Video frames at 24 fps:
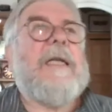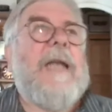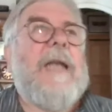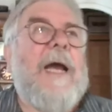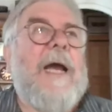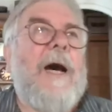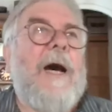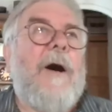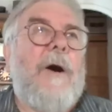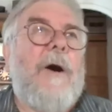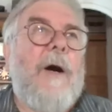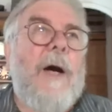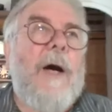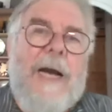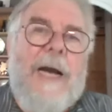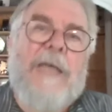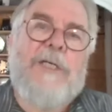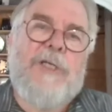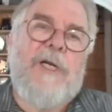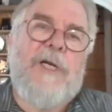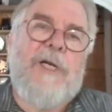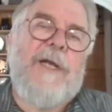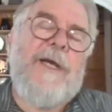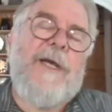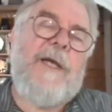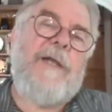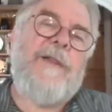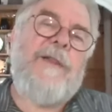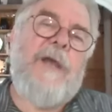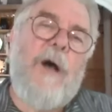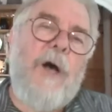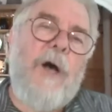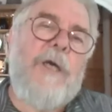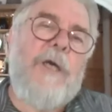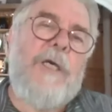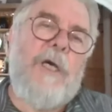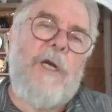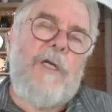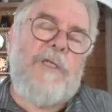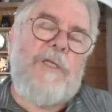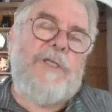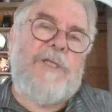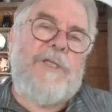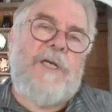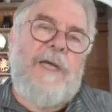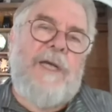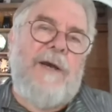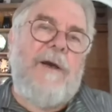Now, actually, the
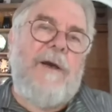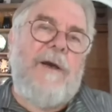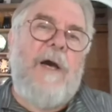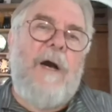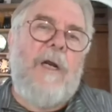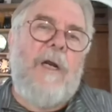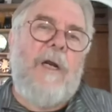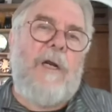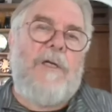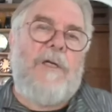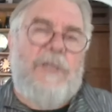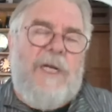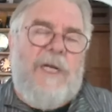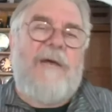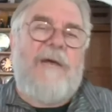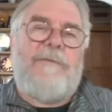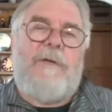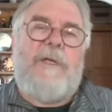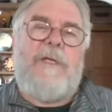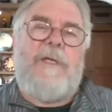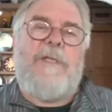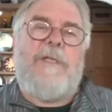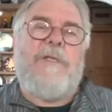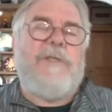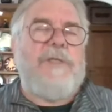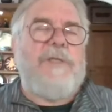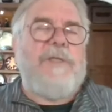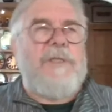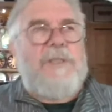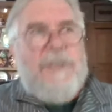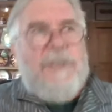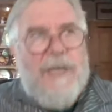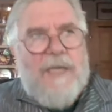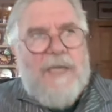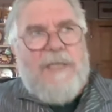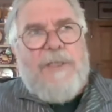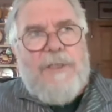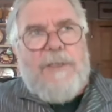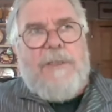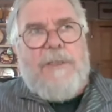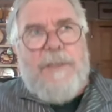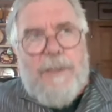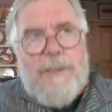archaeological evidence suggests